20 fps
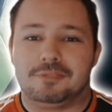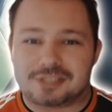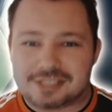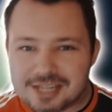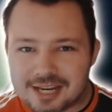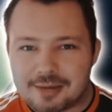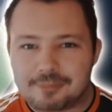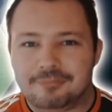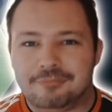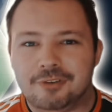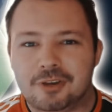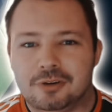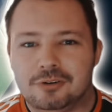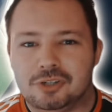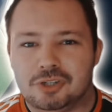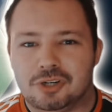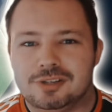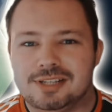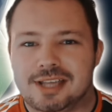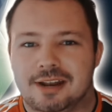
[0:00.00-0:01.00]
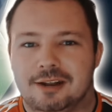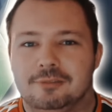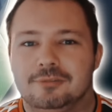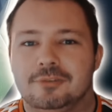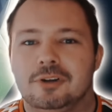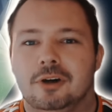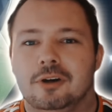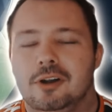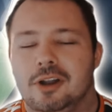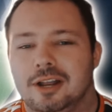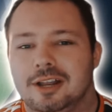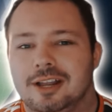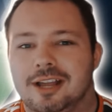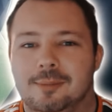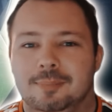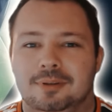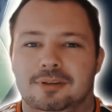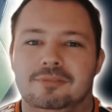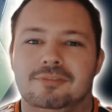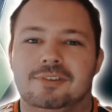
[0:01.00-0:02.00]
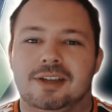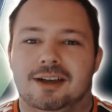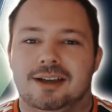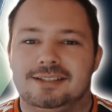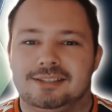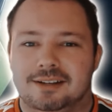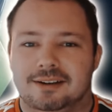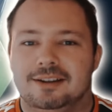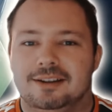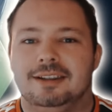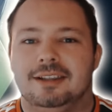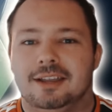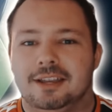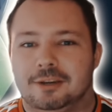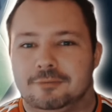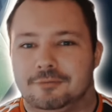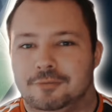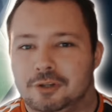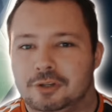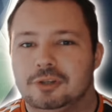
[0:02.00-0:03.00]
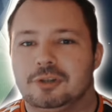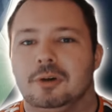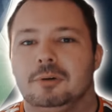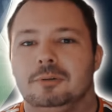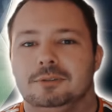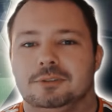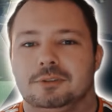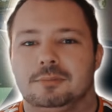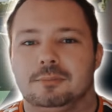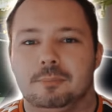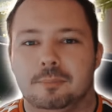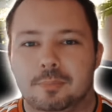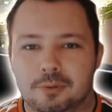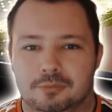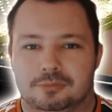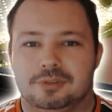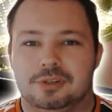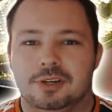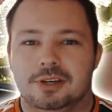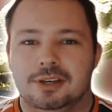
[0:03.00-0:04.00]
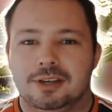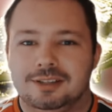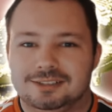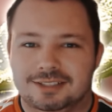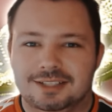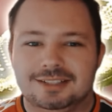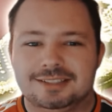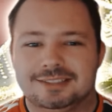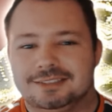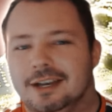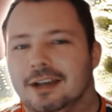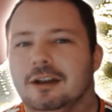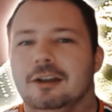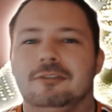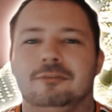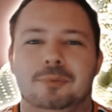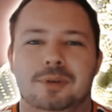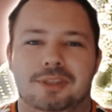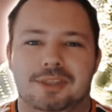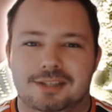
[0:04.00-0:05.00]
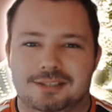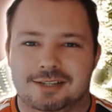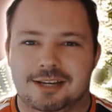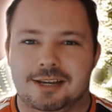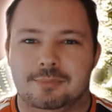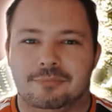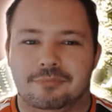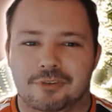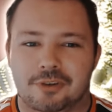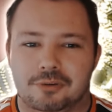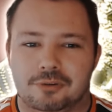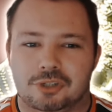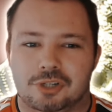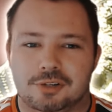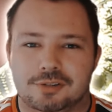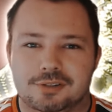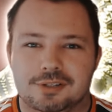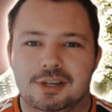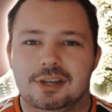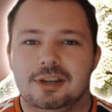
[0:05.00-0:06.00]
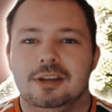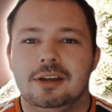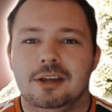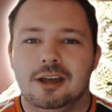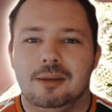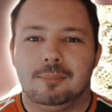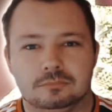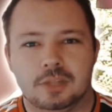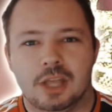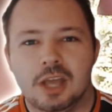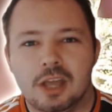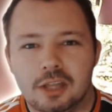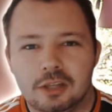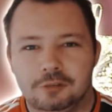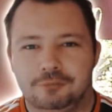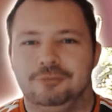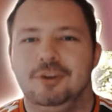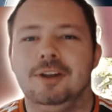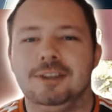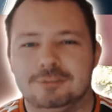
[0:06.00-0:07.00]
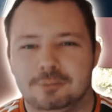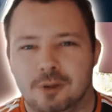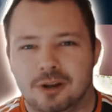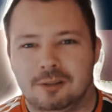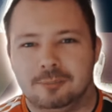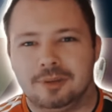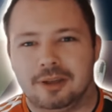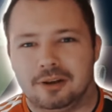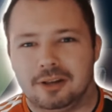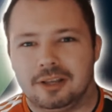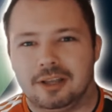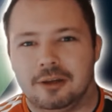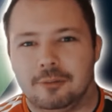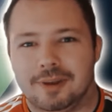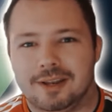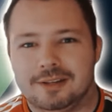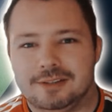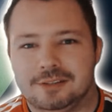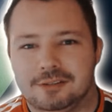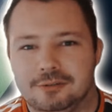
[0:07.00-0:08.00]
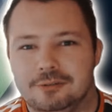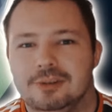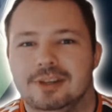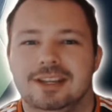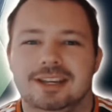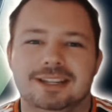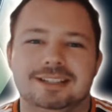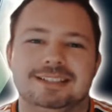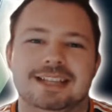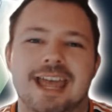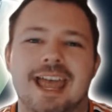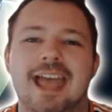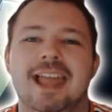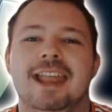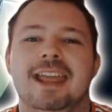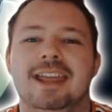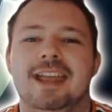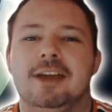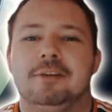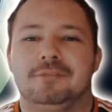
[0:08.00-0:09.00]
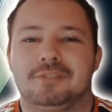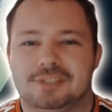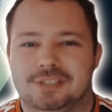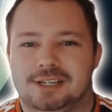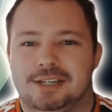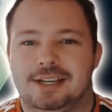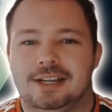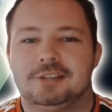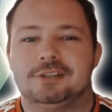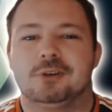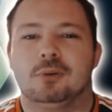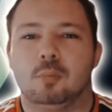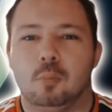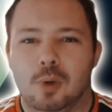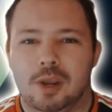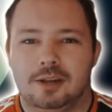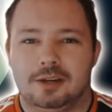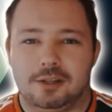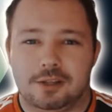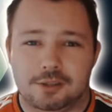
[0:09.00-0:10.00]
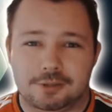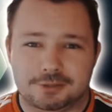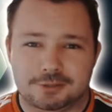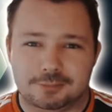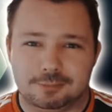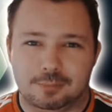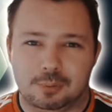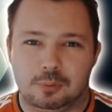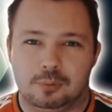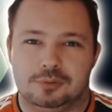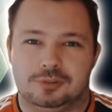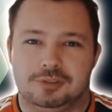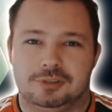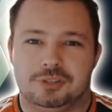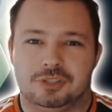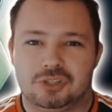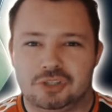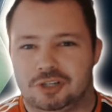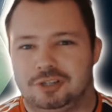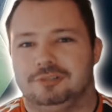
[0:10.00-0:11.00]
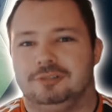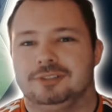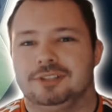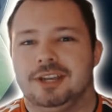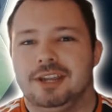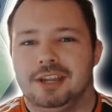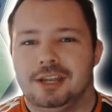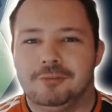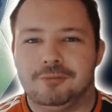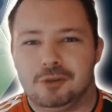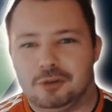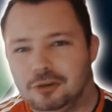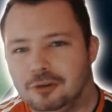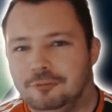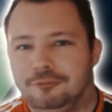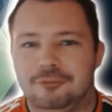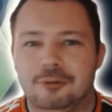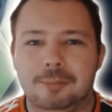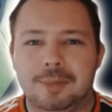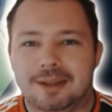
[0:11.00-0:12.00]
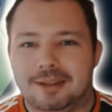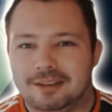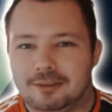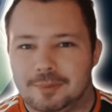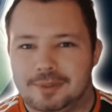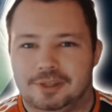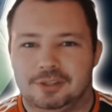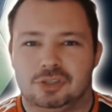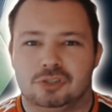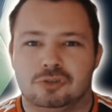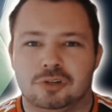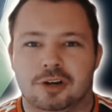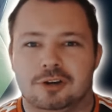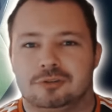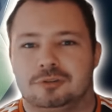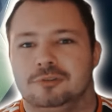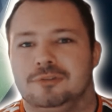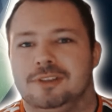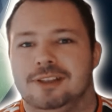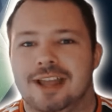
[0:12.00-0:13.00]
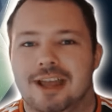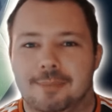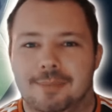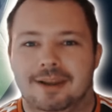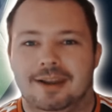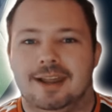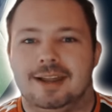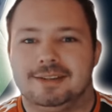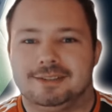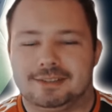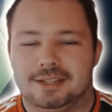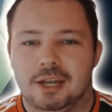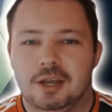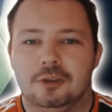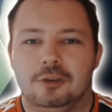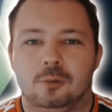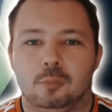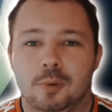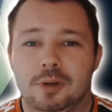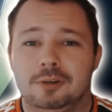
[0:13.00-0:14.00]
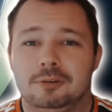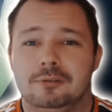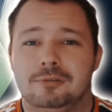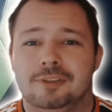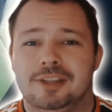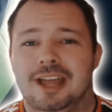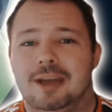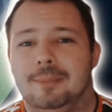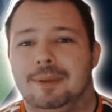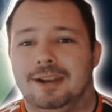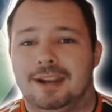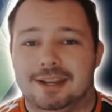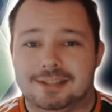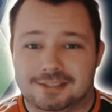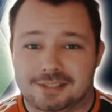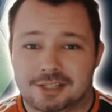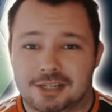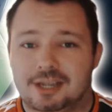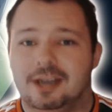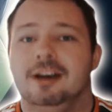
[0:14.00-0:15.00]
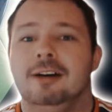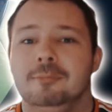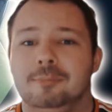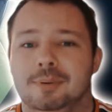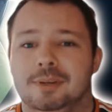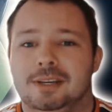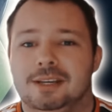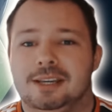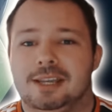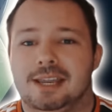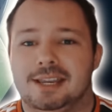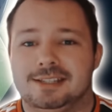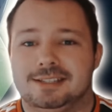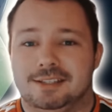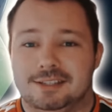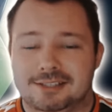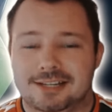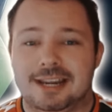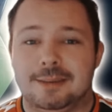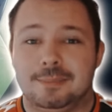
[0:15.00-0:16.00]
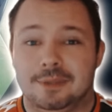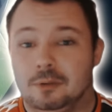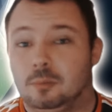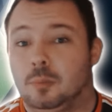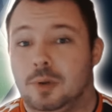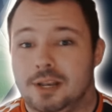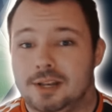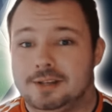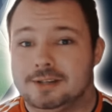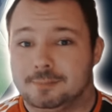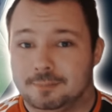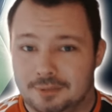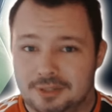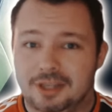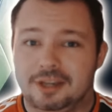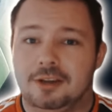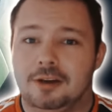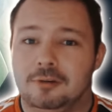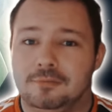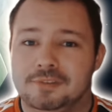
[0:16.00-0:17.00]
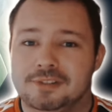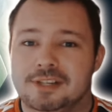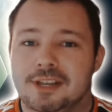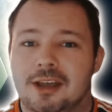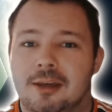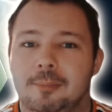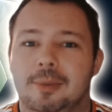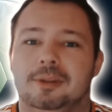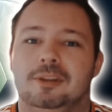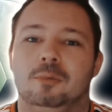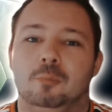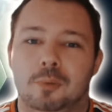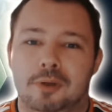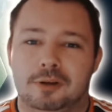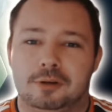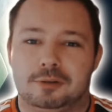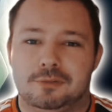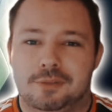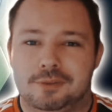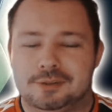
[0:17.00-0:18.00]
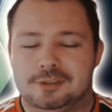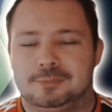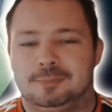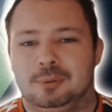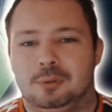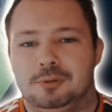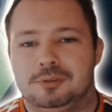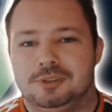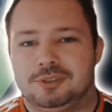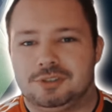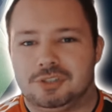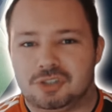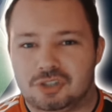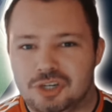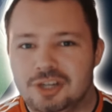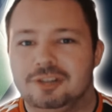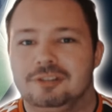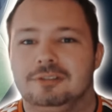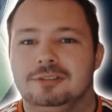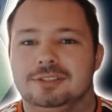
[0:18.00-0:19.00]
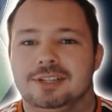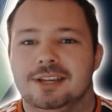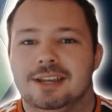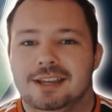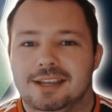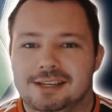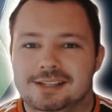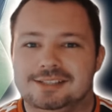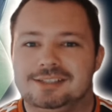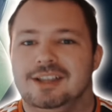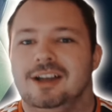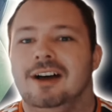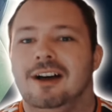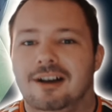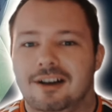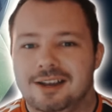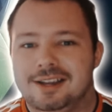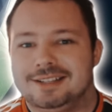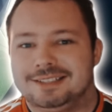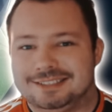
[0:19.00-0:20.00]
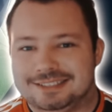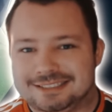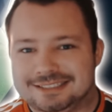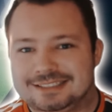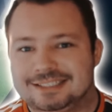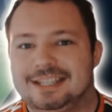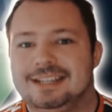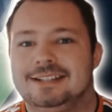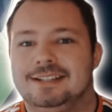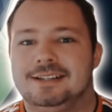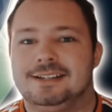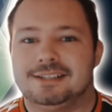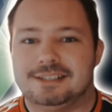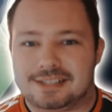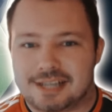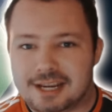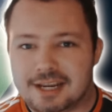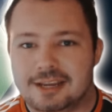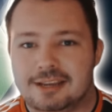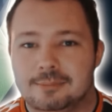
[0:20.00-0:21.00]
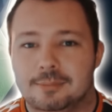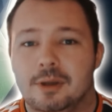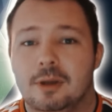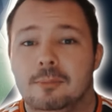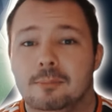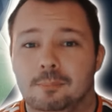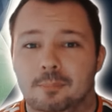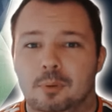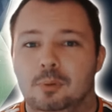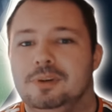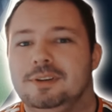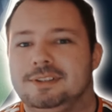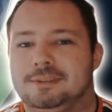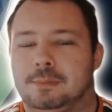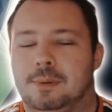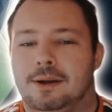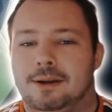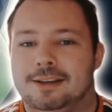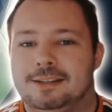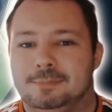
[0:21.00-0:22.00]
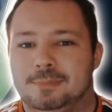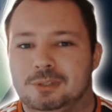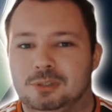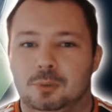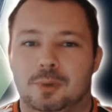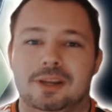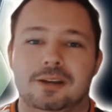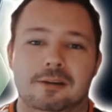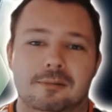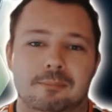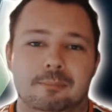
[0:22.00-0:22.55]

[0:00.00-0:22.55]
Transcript: of team futures and I've got a couple of guys that I like for the golden boot. So let's start off with the team futures. The first one I'm going to go into is LAFC to win the Supporters' Shield. If you're not familiar with the structure of the MLS, the winner of the MLS Cup is the team that wins playoffs, but the winner of the Supporters' Shield is the highest seeded team points-wise between